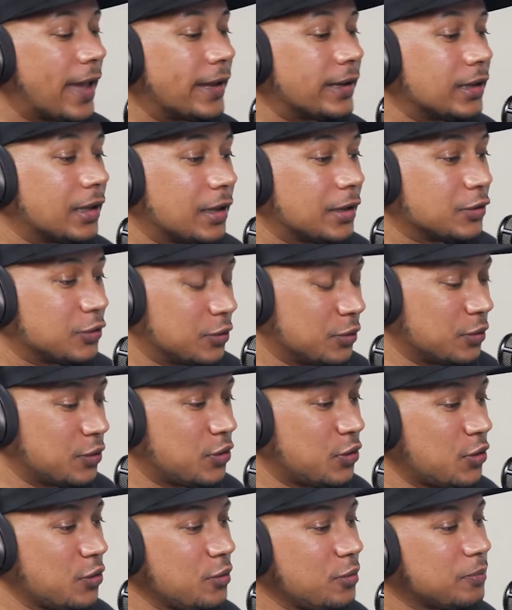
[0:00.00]
And do
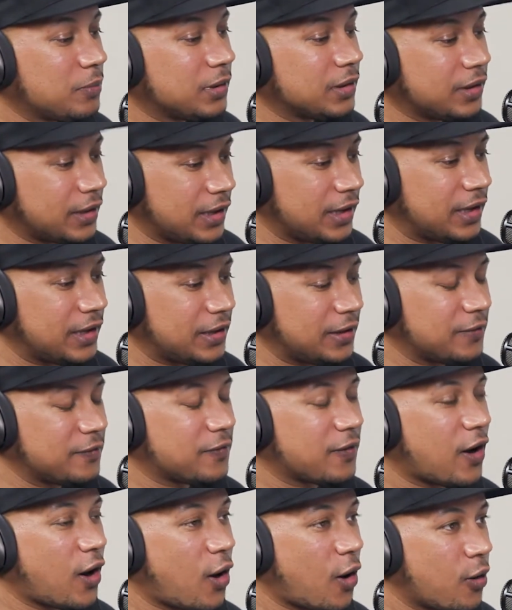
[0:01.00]
you
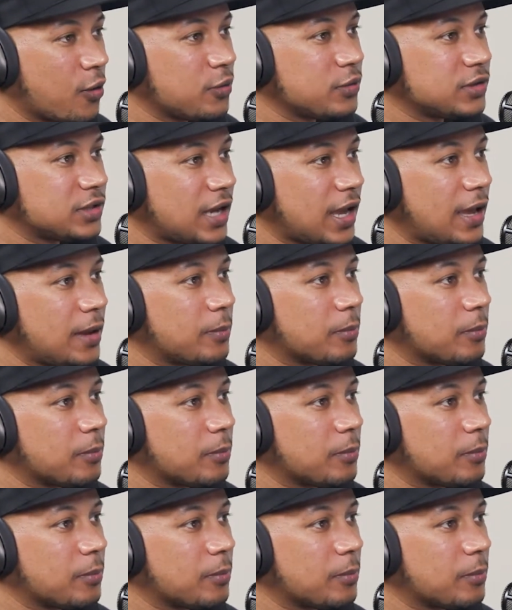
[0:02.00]
believe OJ